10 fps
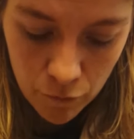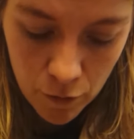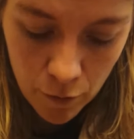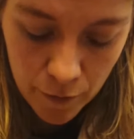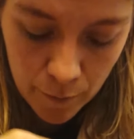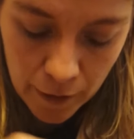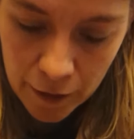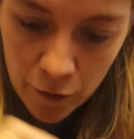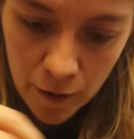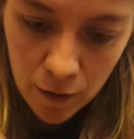Oh, yeah,
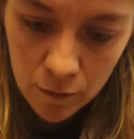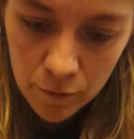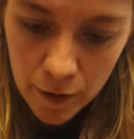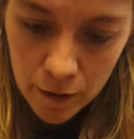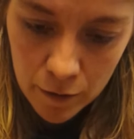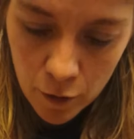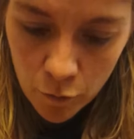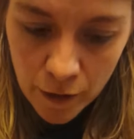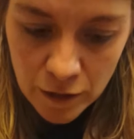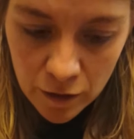black, you're out.
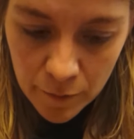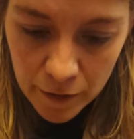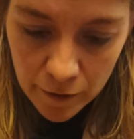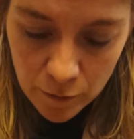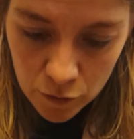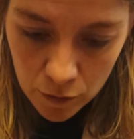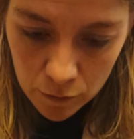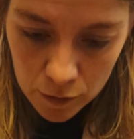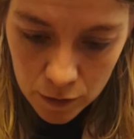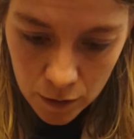No, red's already been there. He was wrong.
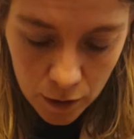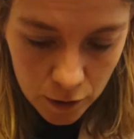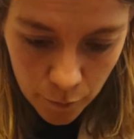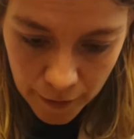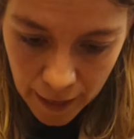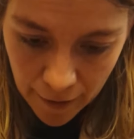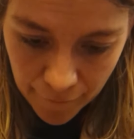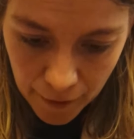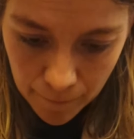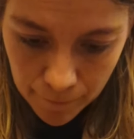We get out
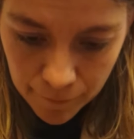of that.